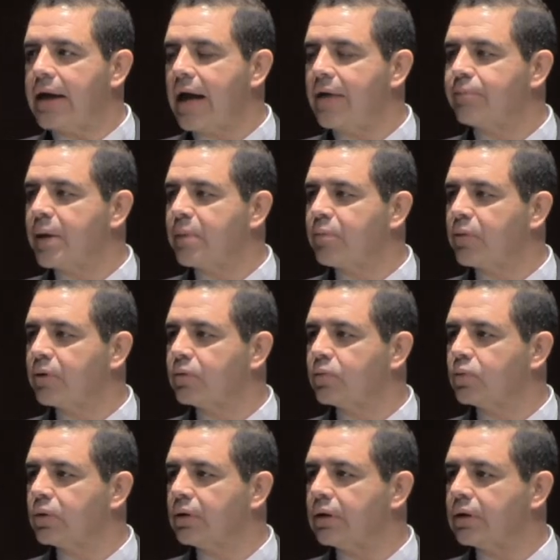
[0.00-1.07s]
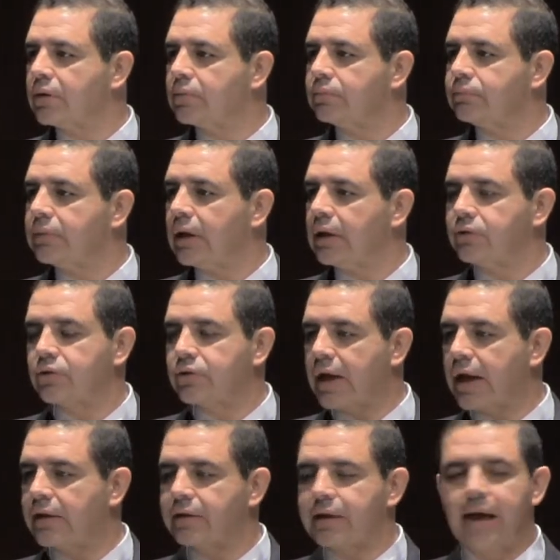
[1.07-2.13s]
have people, I just
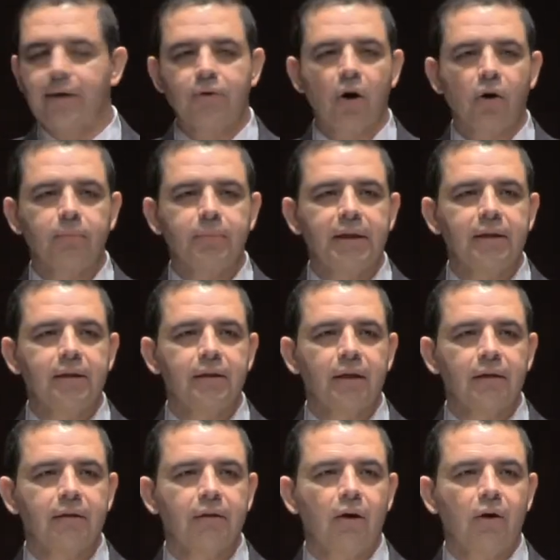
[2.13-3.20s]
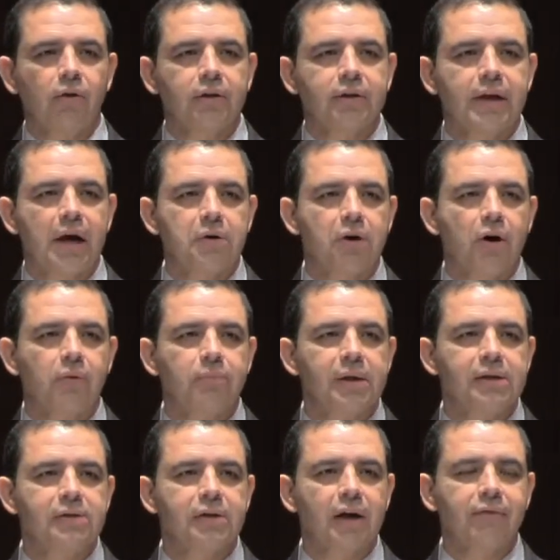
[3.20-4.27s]
had a town hall meeting, and all the town hall
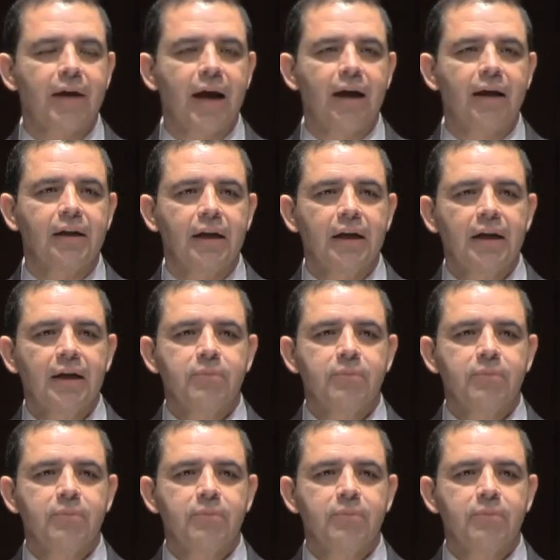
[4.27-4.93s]
meetings I've had,